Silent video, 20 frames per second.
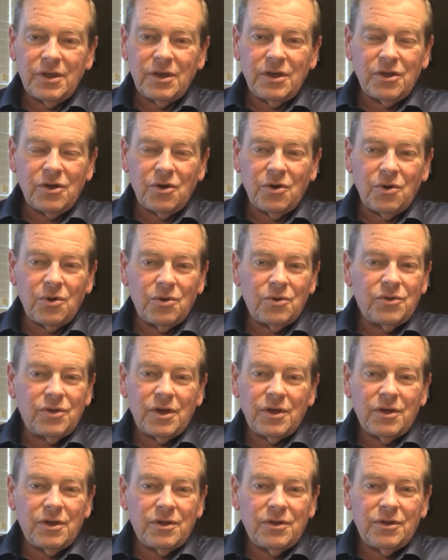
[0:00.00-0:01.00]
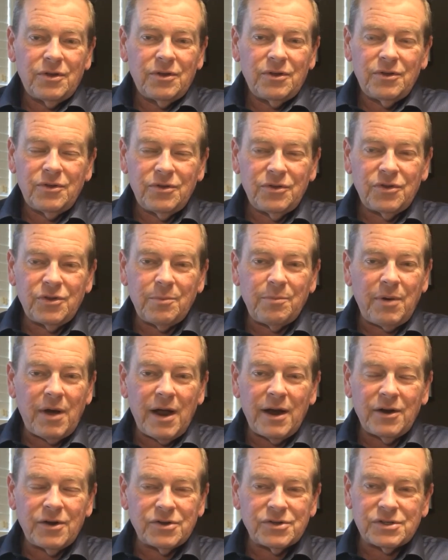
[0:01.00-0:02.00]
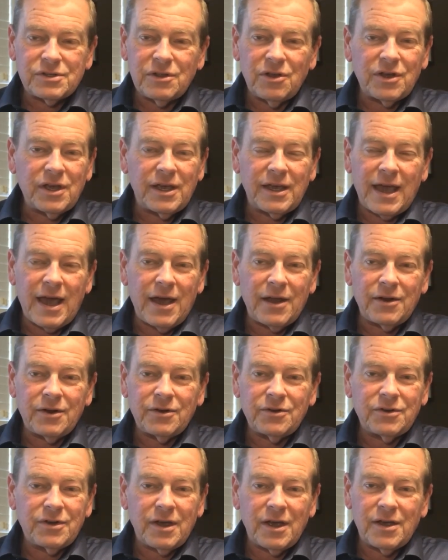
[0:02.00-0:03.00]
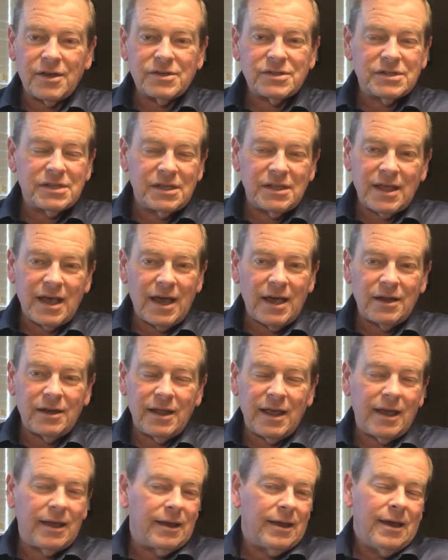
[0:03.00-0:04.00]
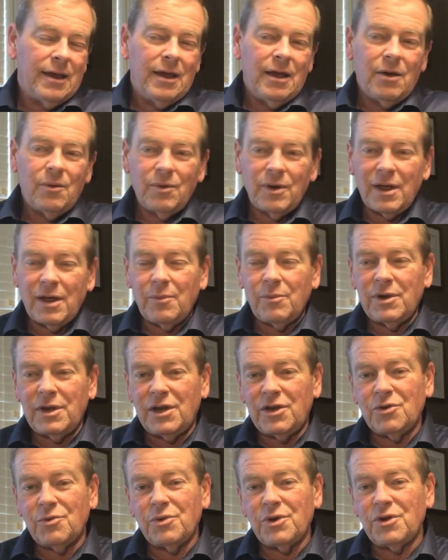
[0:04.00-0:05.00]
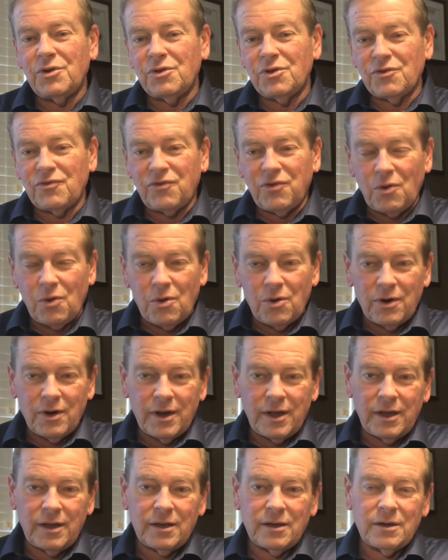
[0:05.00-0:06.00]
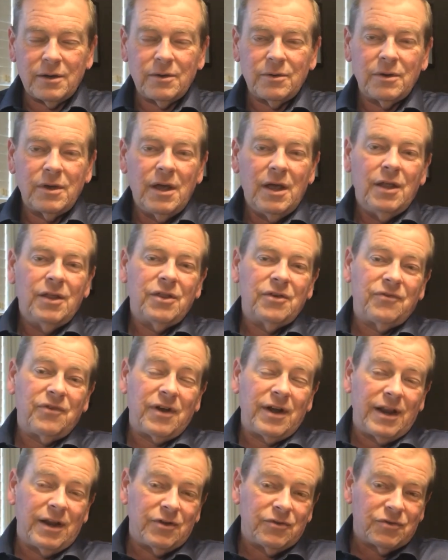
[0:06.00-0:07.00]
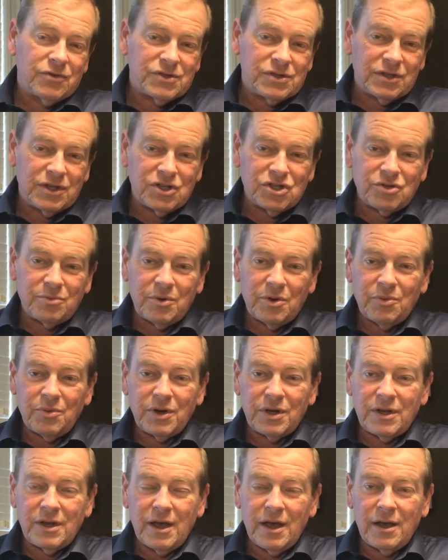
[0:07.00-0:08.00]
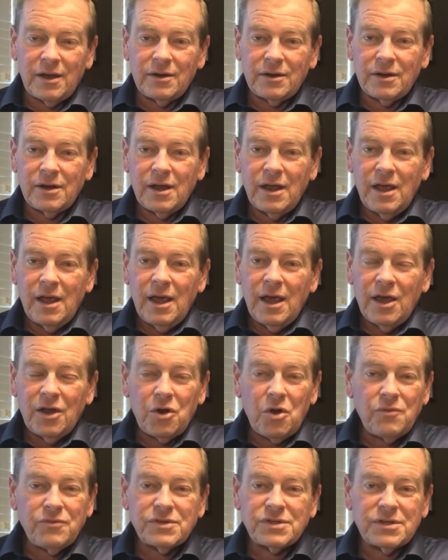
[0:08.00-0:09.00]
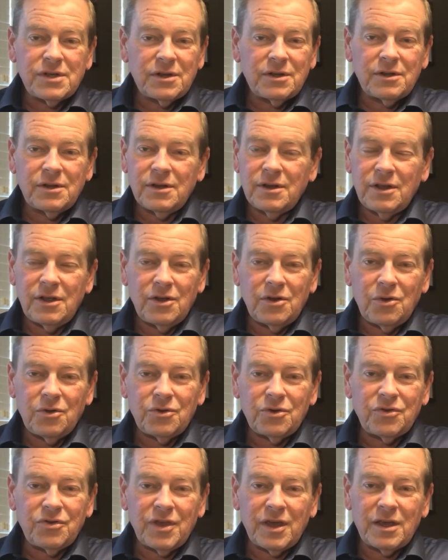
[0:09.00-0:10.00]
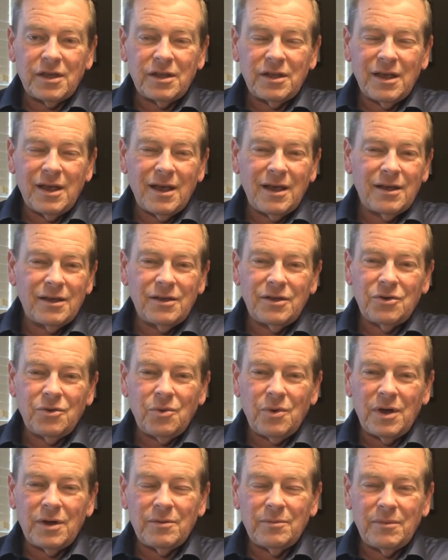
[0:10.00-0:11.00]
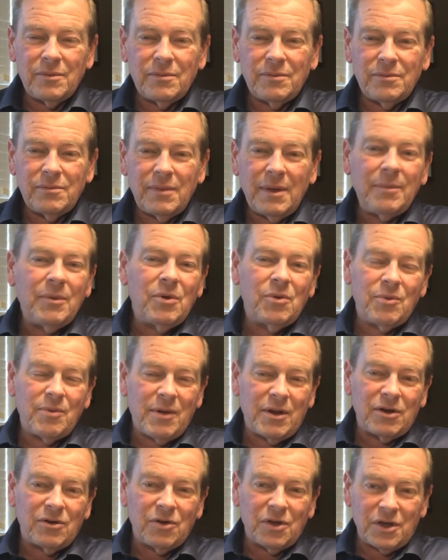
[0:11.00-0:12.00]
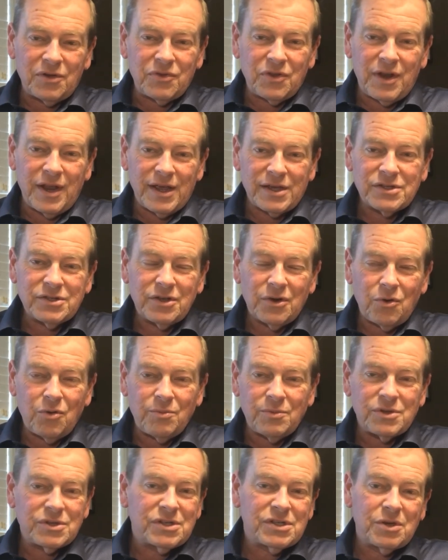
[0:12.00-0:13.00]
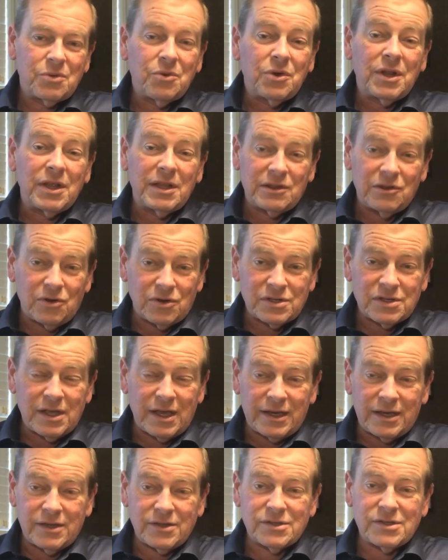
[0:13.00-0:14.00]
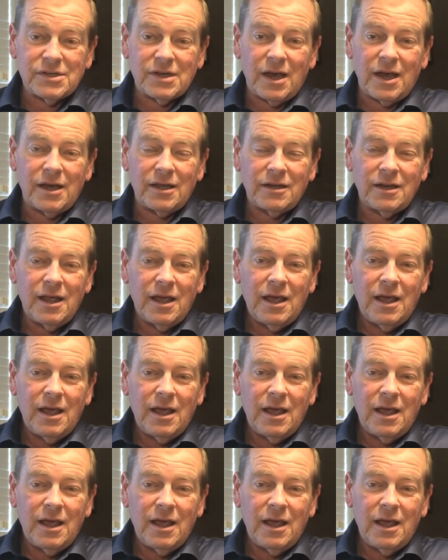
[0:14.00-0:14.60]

You know, the buyers looking at it see that, hey, we need to redo the flooring, the front entrance needs to be redone, and all of a sudden, you know, they're thinking, yeah, you know what, maybe we better look at the next home and see what it looks like inside.